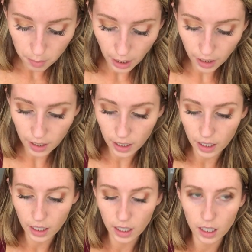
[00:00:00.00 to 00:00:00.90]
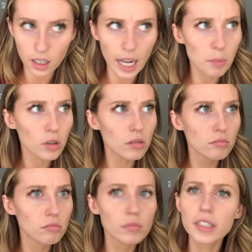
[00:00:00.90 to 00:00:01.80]
back in
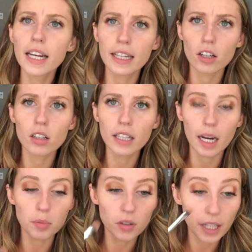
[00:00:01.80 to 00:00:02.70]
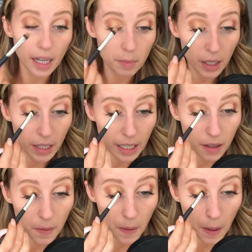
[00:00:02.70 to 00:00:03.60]
April, yeah, like early April, they got
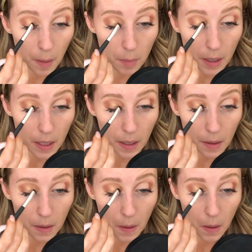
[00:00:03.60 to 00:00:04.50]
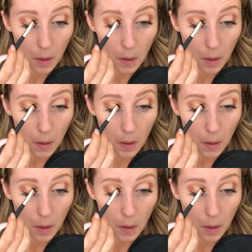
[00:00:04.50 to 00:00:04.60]
married up in